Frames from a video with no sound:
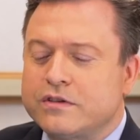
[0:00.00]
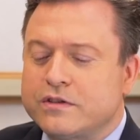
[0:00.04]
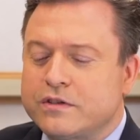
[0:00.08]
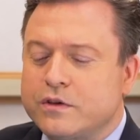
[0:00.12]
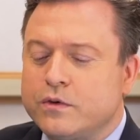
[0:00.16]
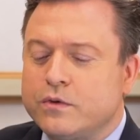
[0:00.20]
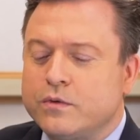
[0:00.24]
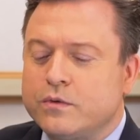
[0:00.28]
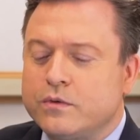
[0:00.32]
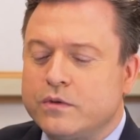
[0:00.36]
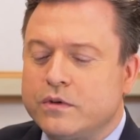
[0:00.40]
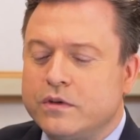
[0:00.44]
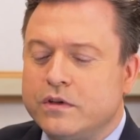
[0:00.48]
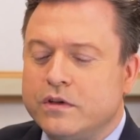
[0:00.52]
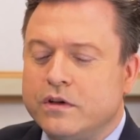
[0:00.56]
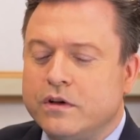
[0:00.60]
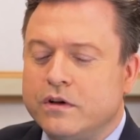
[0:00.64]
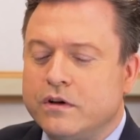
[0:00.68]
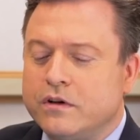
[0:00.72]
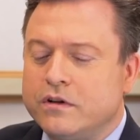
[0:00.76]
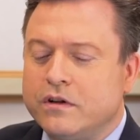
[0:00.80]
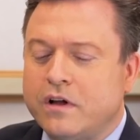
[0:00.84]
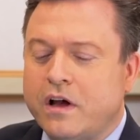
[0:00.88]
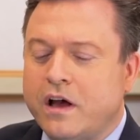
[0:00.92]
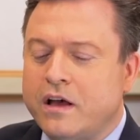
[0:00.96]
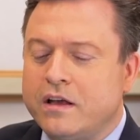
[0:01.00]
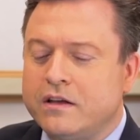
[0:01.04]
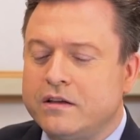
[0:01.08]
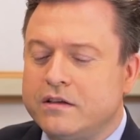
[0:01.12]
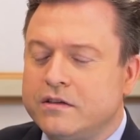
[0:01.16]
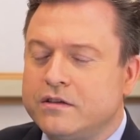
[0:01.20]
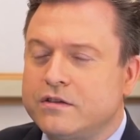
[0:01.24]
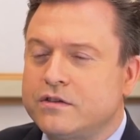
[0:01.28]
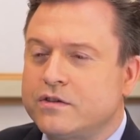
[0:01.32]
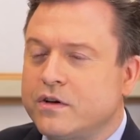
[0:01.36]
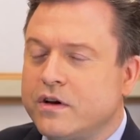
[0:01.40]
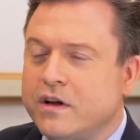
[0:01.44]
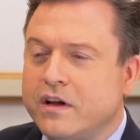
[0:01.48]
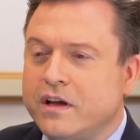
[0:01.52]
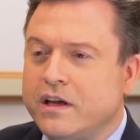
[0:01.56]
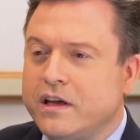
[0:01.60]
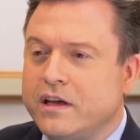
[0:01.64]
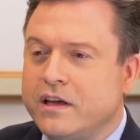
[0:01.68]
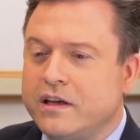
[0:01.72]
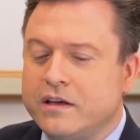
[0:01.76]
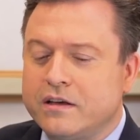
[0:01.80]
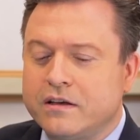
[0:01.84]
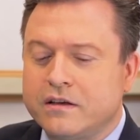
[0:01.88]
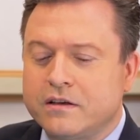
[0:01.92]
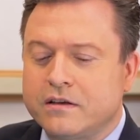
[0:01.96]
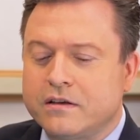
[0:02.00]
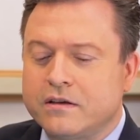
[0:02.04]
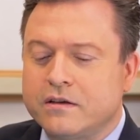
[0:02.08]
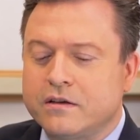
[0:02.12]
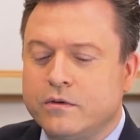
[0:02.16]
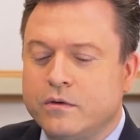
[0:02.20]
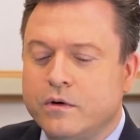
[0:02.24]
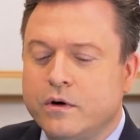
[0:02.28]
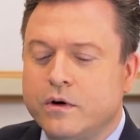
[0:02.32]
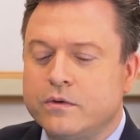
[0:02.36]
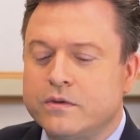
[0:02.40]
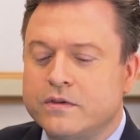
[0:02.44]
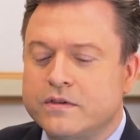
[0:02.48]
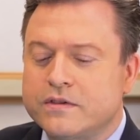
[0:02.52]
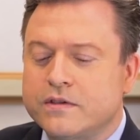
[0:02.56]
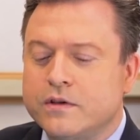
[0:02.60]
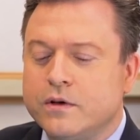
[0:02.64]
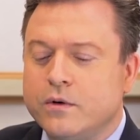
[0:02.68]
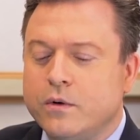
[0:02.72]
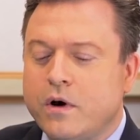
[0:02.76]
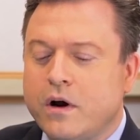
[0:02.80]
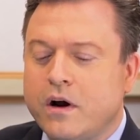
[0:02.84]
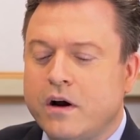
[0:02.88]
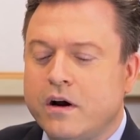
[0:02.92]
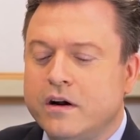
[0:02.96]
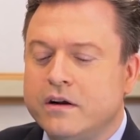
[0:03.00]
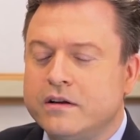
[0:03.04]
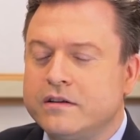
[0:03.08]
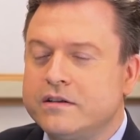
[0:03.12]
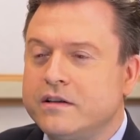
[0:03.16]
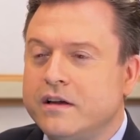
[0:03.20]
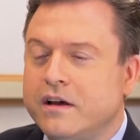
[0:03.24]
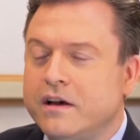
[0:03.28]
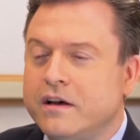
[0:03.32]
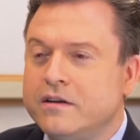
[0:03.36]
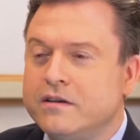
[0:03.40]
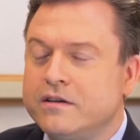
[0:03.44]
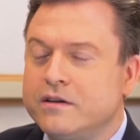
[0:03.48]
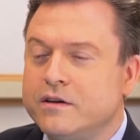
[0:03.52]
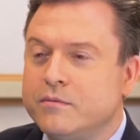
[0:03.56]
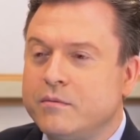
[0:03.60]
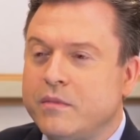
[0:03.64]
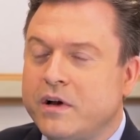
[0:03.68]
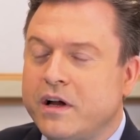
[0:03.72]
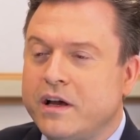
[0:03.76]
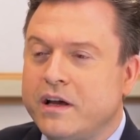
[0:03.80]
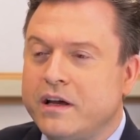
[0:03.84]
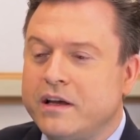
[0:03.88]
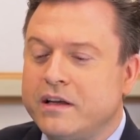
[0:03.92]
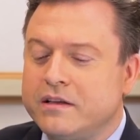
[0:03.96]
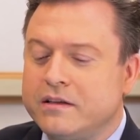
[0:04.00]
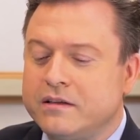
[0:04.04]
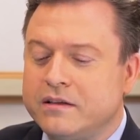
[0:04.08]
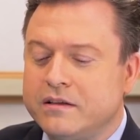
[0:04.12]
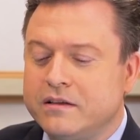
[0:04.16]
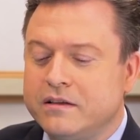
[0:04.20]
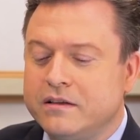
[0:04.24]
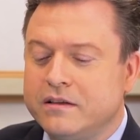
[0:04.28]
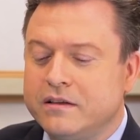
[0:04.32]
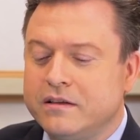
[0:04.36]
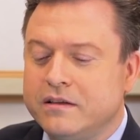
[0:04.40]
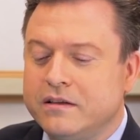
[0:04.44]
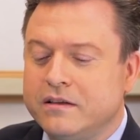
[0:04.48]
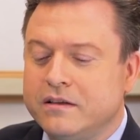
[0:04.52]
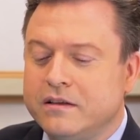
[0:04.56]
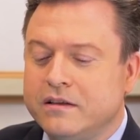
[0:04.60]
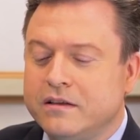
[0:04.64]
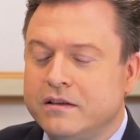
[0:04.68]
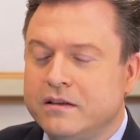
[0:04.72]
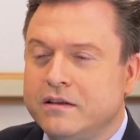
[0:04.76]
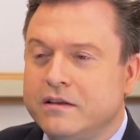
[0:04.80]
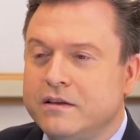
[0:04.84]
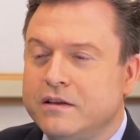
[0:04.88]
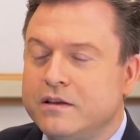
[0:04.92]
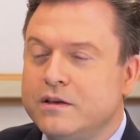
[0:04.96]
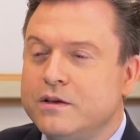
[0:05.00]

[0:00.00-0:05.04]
So you're not trying, quote, so hard to undermine the